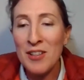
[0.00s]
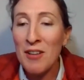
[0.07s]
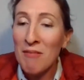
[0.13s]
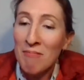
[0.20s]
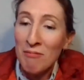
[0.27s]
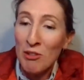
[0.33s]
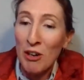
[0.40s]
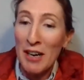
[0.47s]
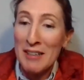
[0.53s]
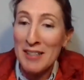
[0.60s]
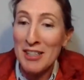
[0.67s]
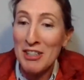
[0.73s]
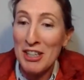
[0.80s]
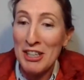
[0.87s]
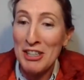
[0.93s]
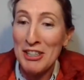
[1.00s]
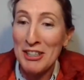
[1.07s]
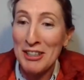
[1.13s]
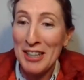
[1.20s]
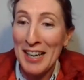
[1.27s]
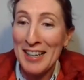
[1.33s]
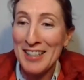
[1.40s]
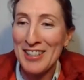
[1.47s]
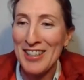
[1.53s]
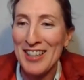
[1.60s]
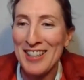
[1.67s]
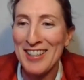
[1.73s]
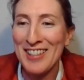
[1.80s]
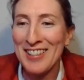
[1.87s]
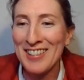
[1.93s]
So great suggestion. Thanks,
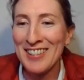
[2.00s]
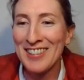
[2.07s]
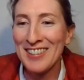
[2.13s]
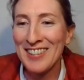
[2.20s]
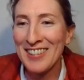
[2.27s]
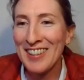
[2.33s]
Jason.